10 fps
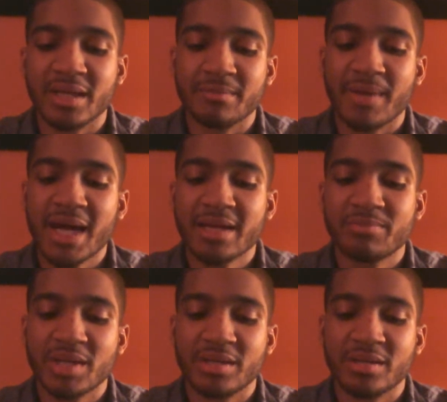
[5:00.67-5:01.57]
in my
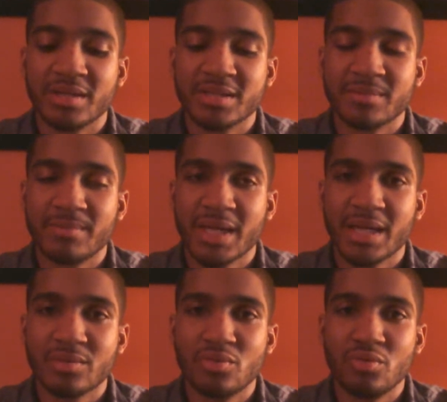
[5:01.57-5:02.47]
opinion, is a
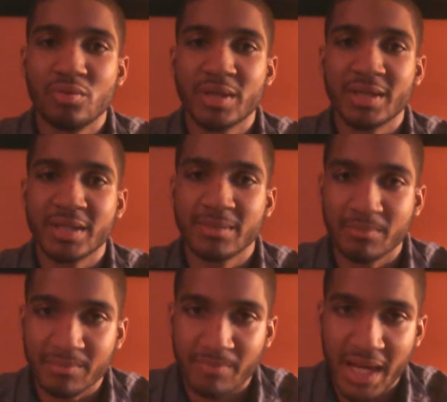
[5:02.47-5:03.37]
man who can
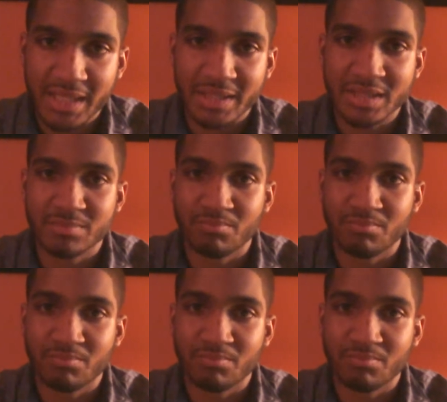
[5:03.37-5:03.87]
balance